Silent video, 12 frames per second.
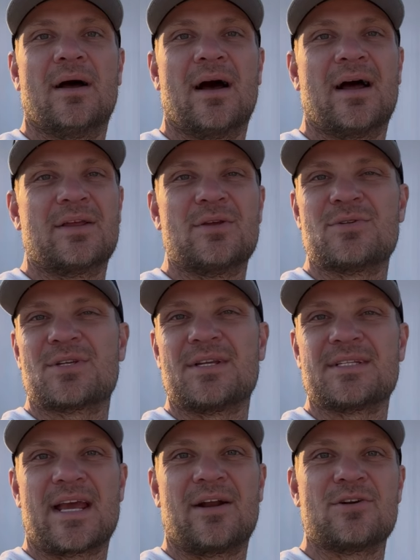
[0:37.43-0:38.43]
Uh, used
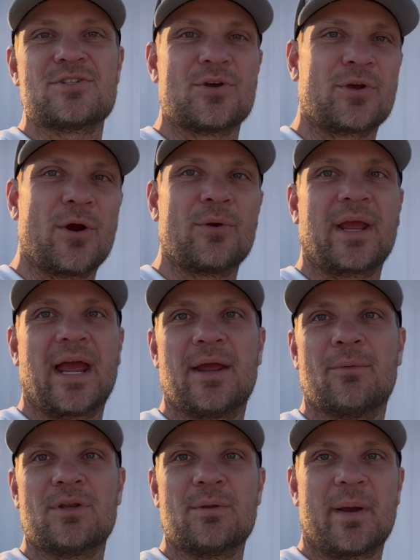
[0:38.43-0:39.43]
containers look okay
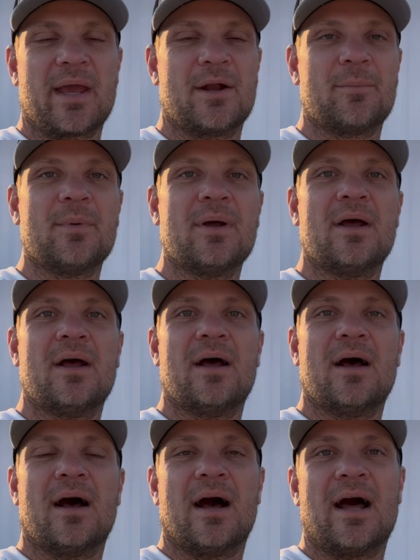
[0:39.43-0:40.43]
when you paint them.
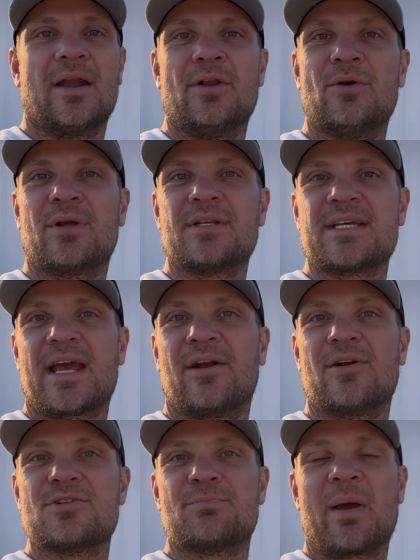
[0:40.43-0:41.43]
Uh, new
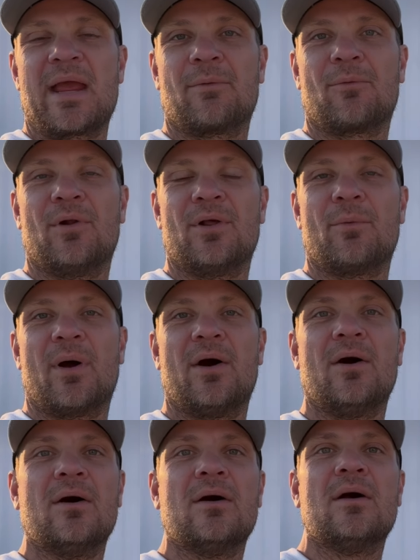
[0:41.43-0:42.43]
containers paint really
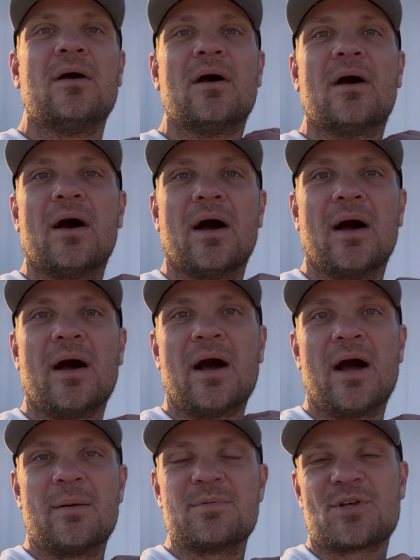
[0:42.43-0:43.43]
well.
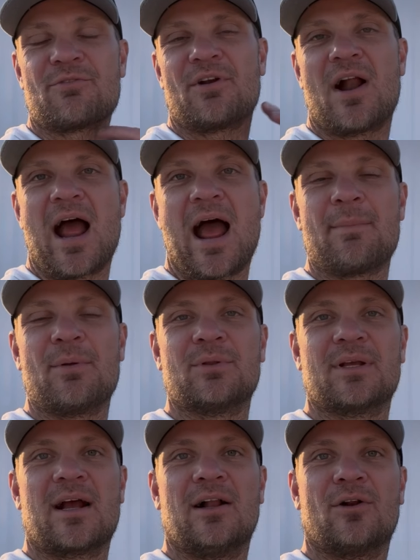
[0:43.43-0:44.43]
Um, so if you're not happy with
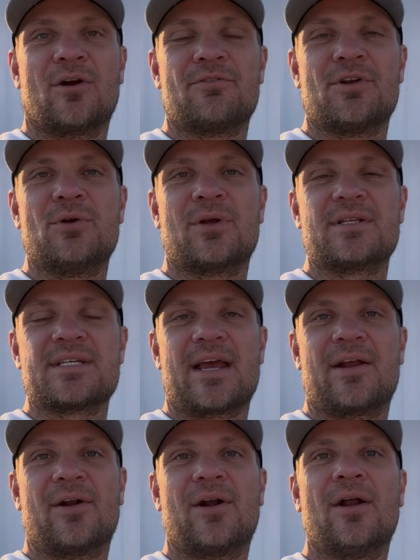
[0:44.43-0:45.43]
the color of a new
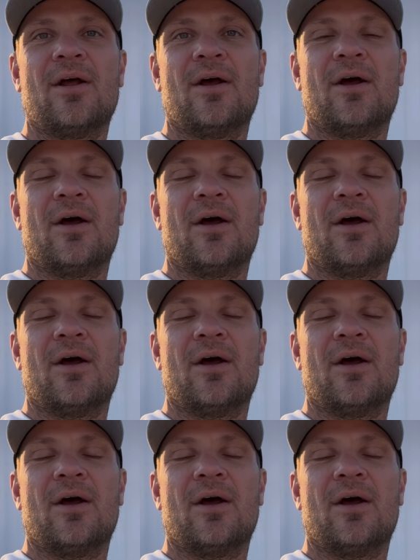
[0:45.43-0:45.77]
container,